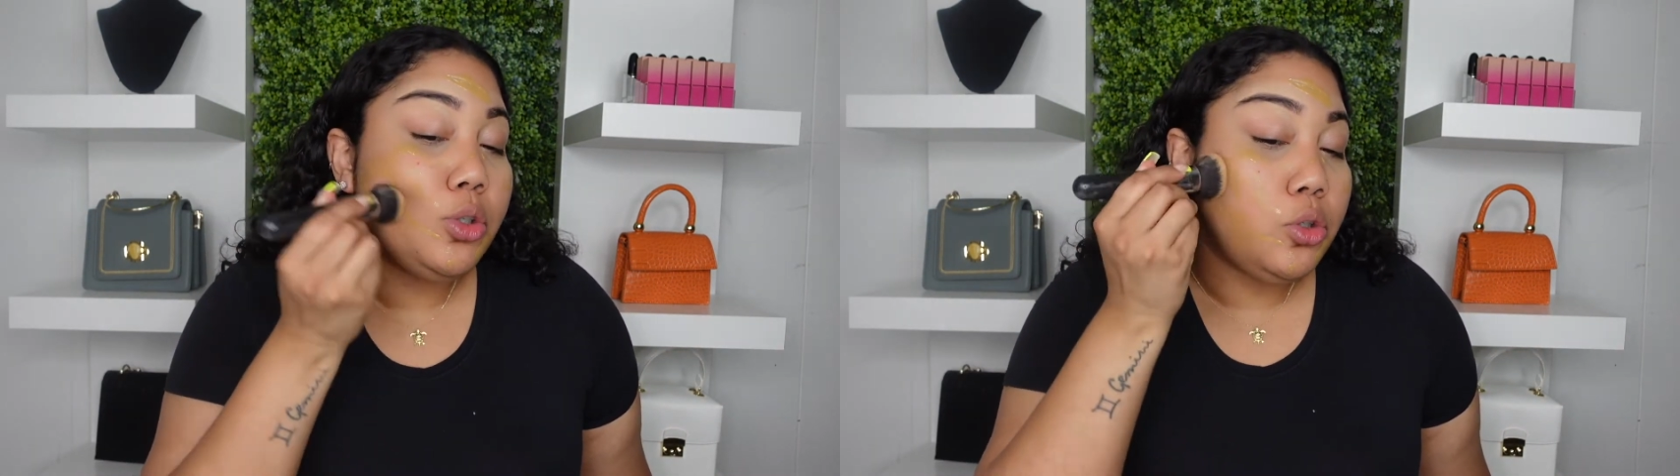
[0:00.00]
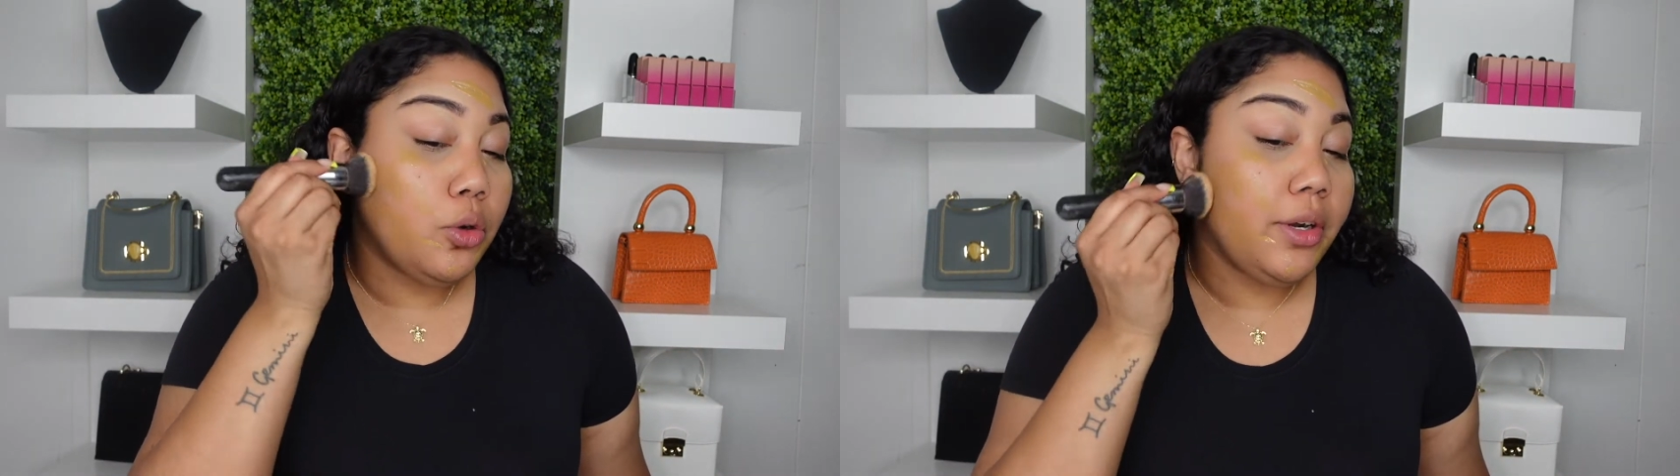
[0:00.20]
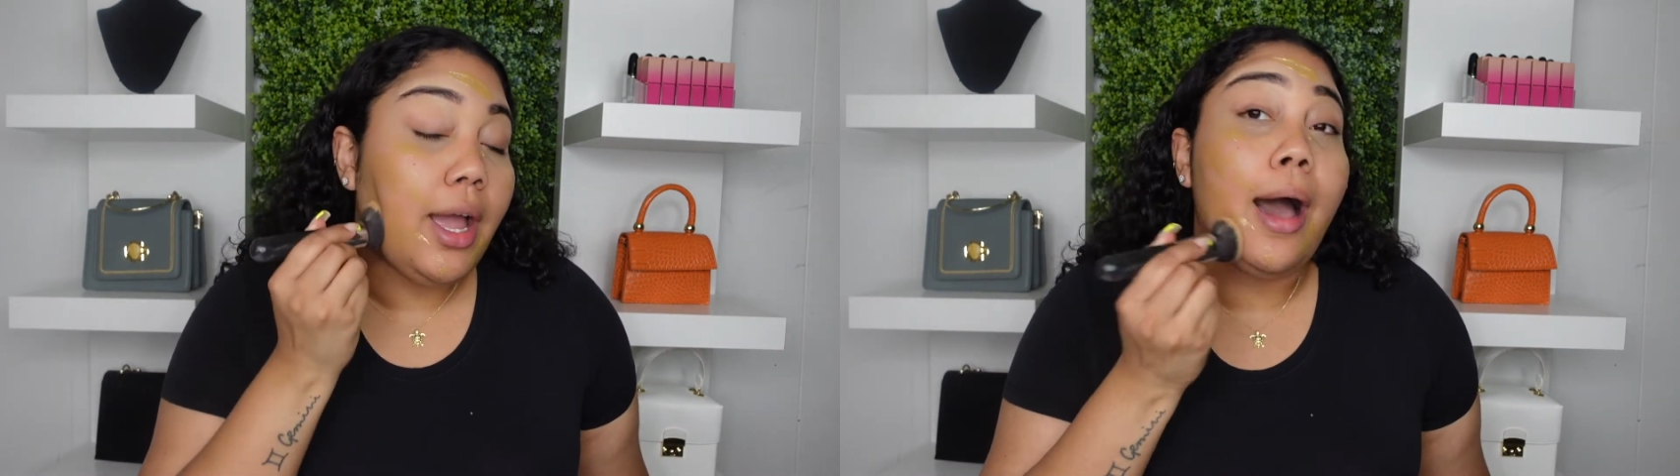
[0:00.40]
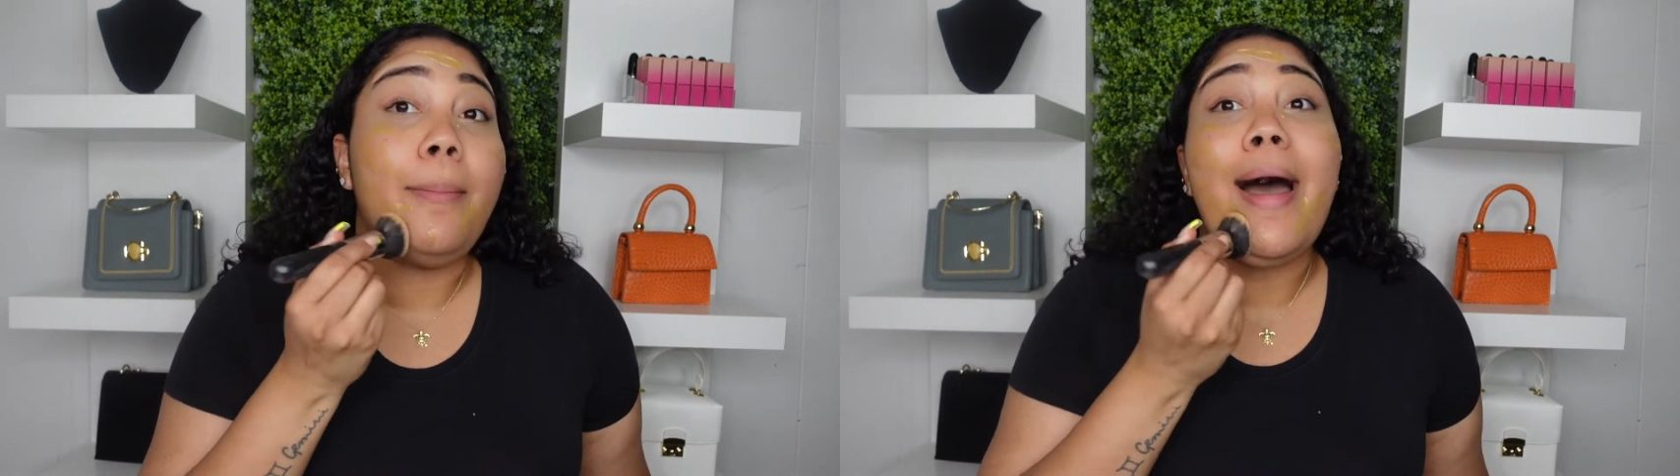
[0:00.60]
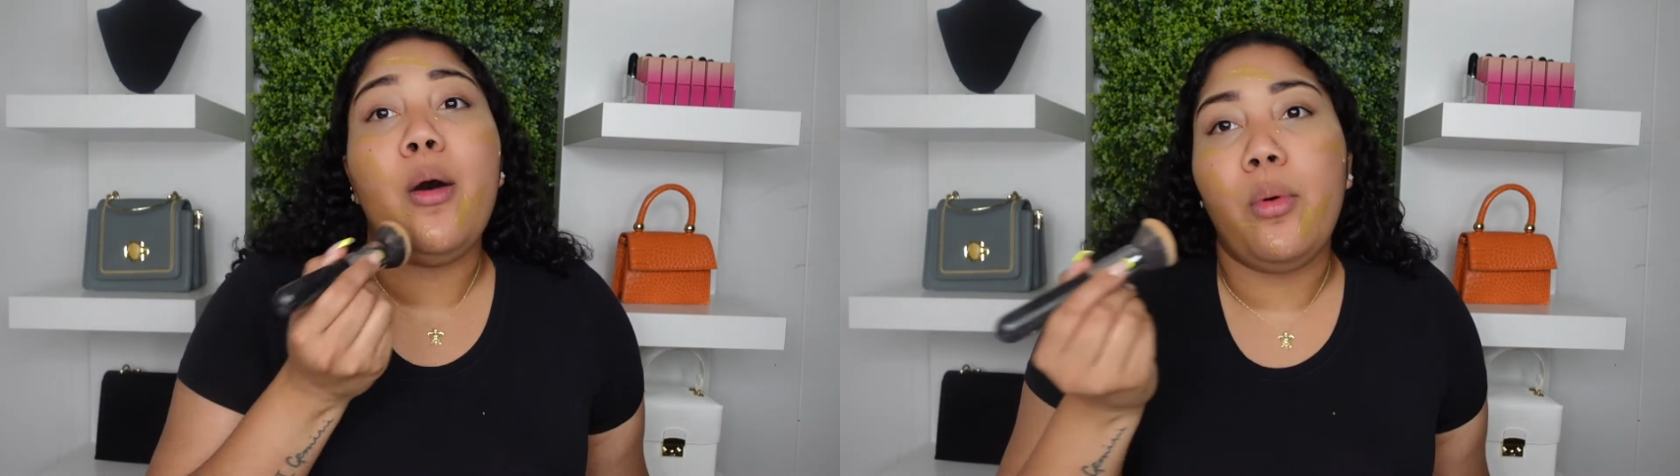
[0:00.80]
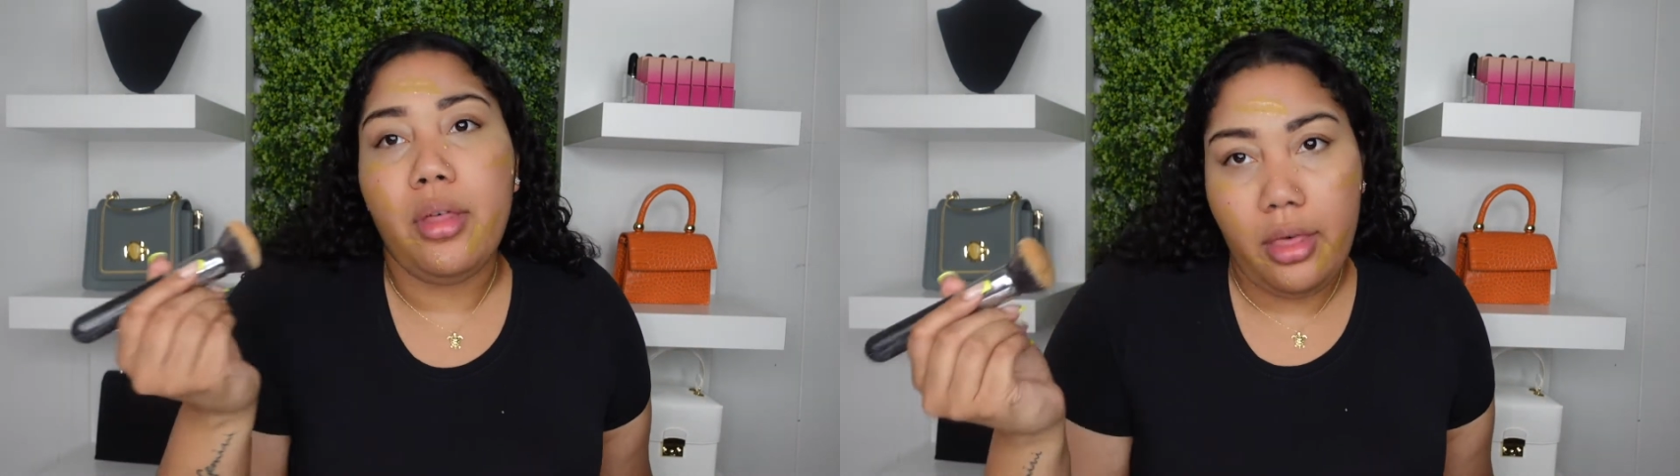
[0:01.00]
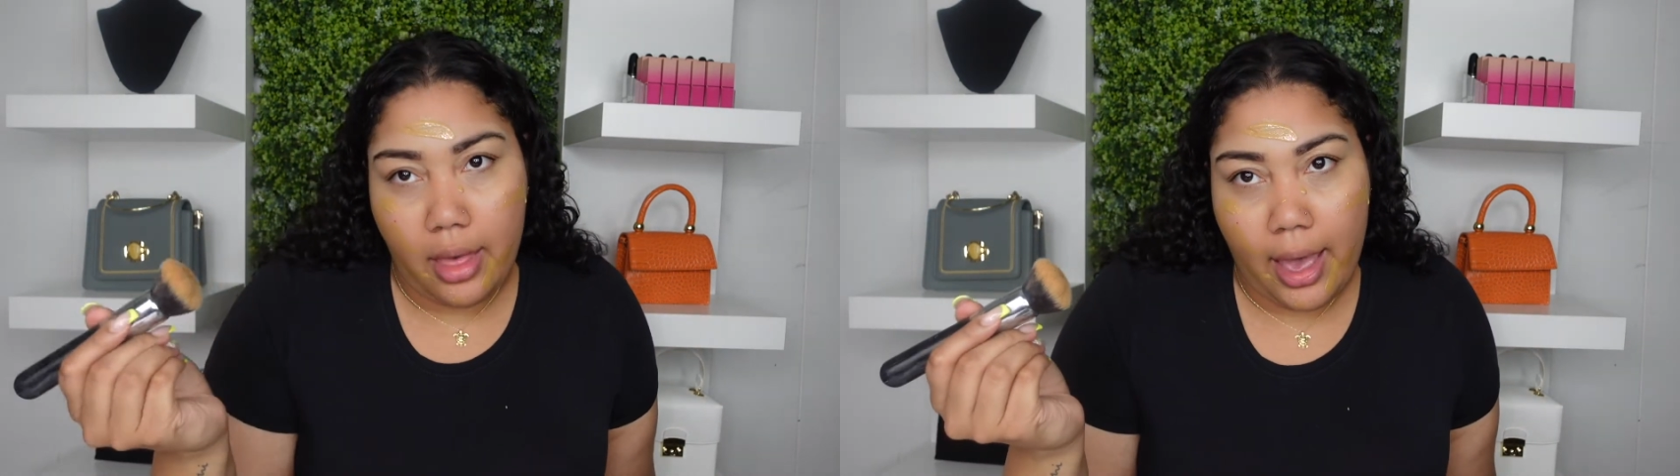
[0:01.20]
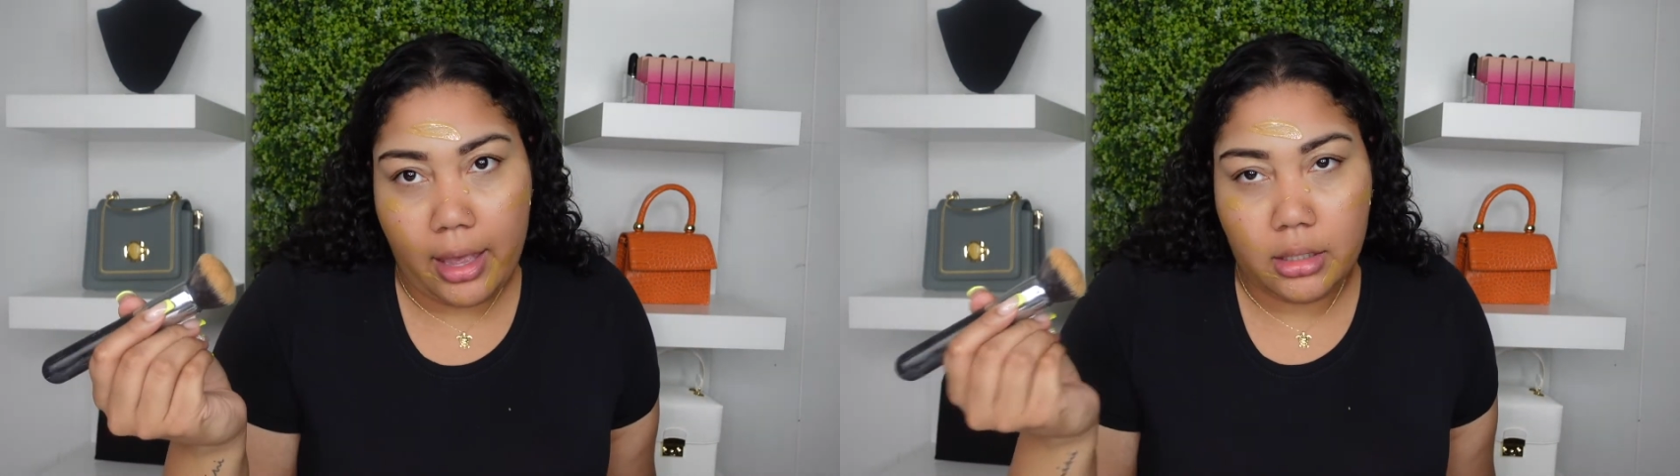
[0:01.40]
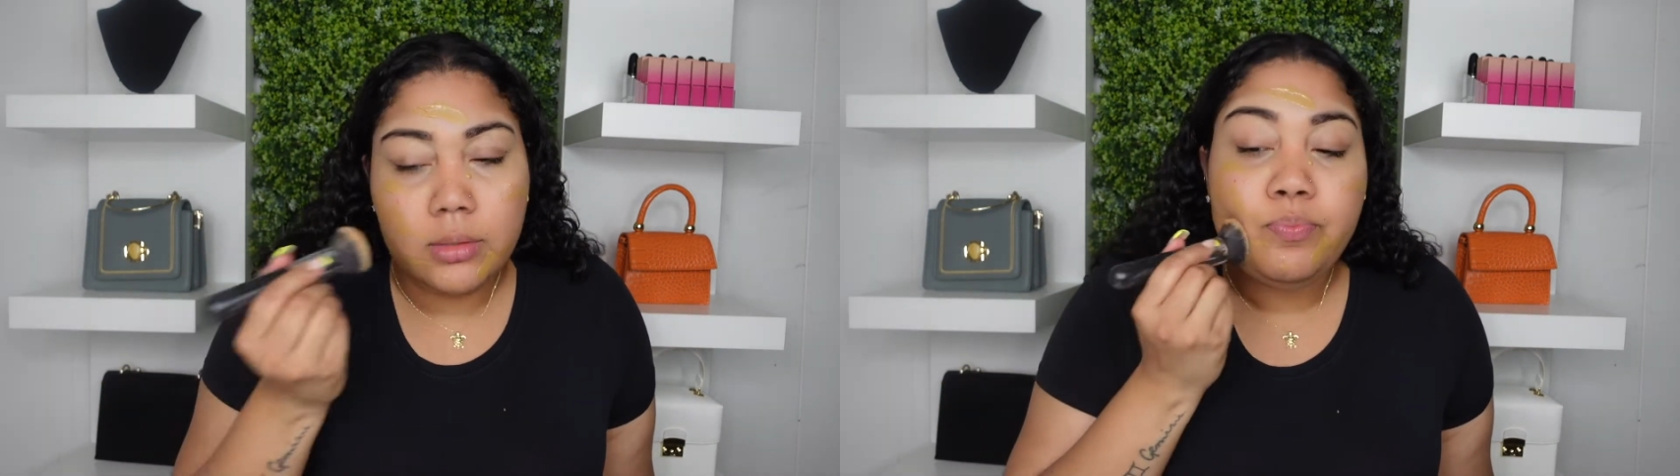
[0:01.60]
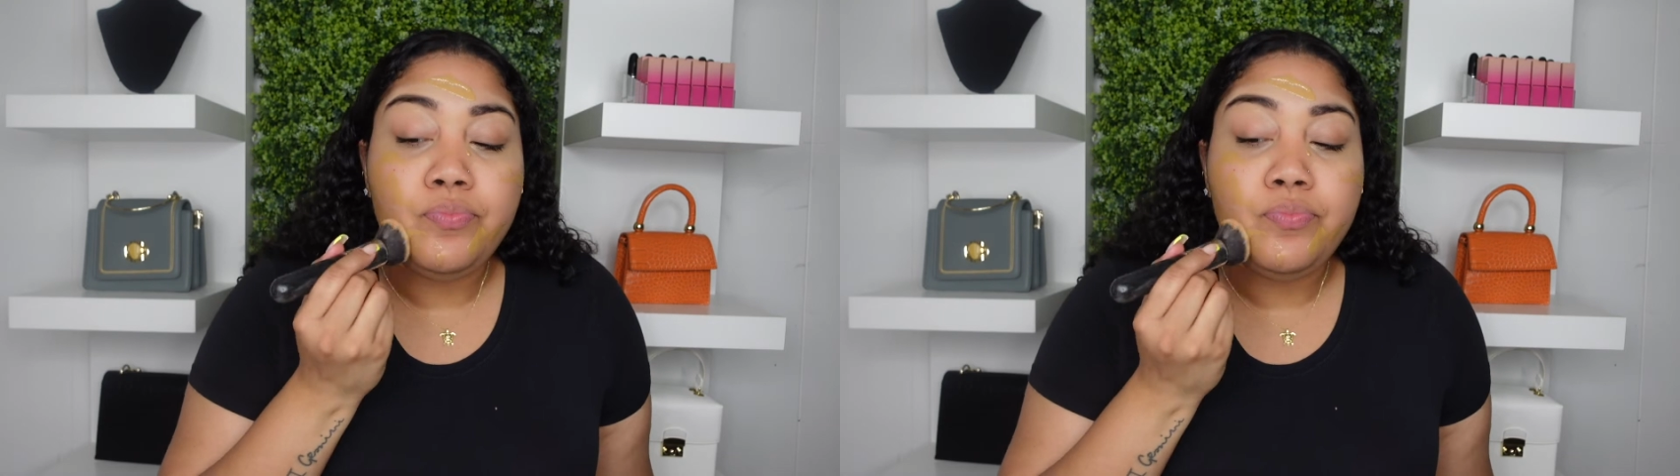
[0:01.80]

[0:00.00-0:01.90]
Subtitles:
story about that.